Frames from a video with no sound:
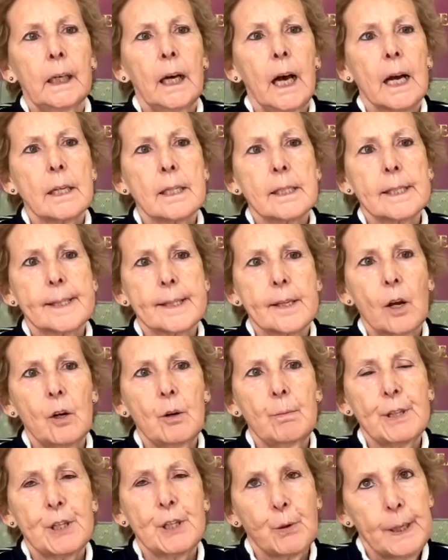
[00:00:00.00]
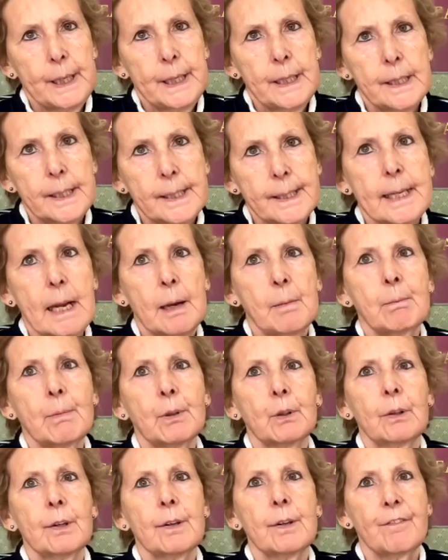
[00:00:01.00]
And so between
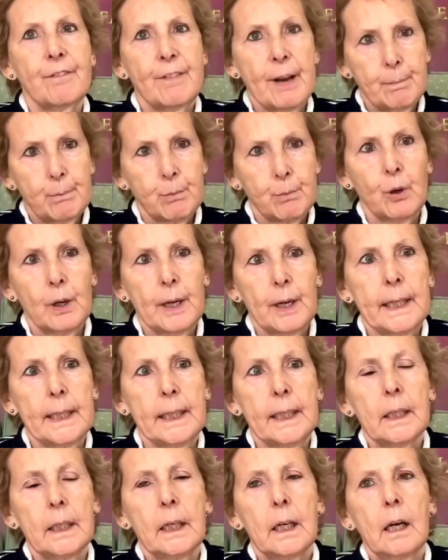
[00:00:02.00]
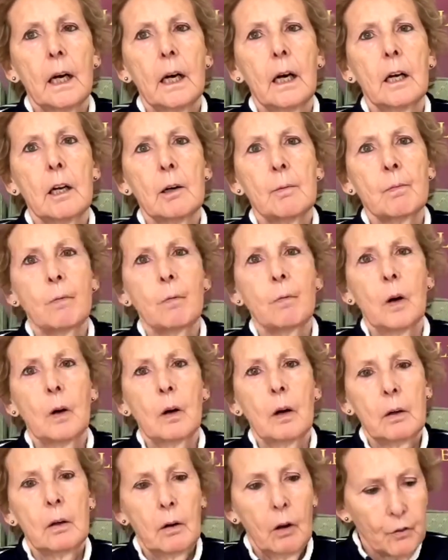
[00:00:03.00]
December and February, a
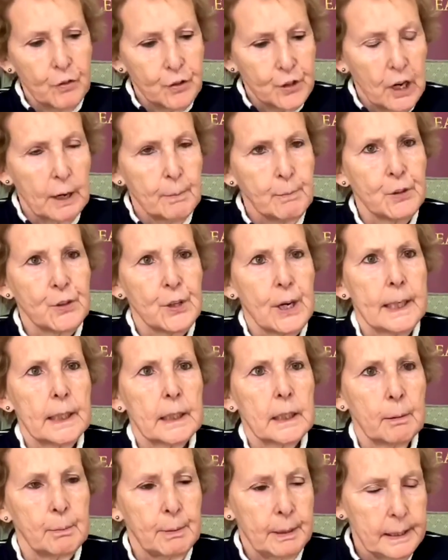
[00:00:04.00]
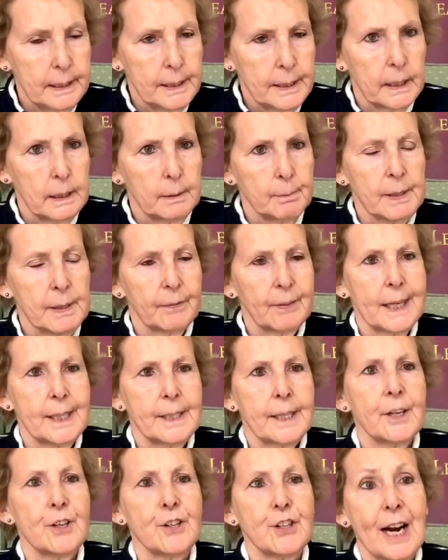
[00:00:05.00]
lot of time was taken up in terms of
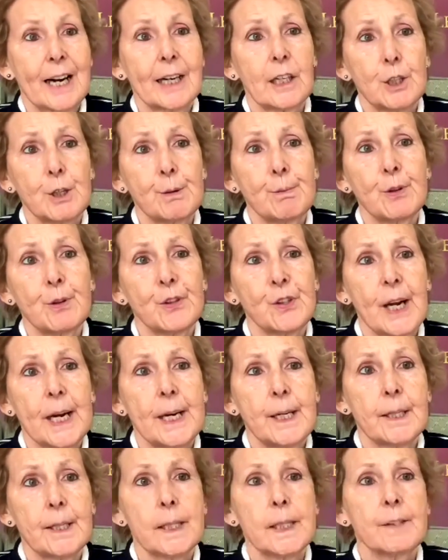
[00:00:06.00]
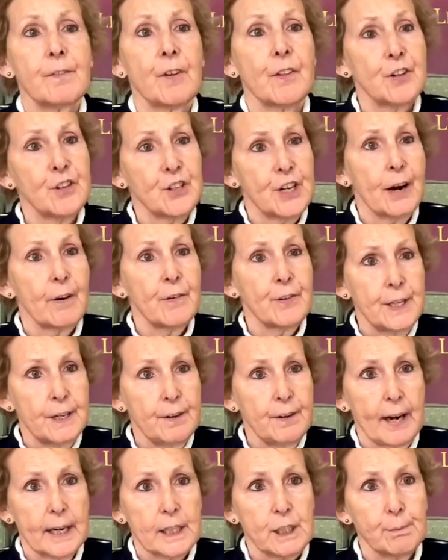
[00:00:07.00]
getting charitable status for the
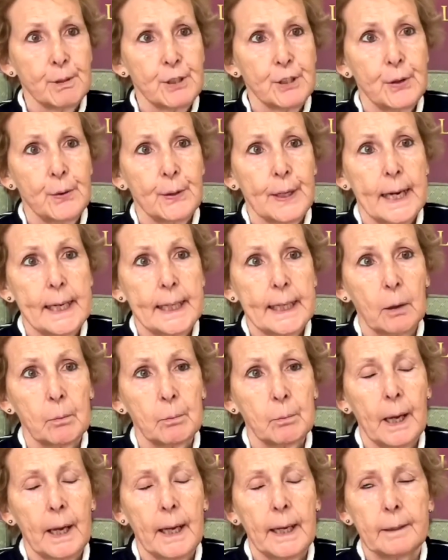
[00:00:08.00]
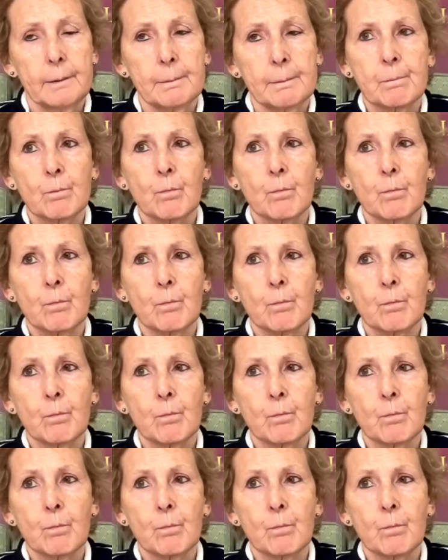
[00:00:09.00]
charity Fatima's UK campaign.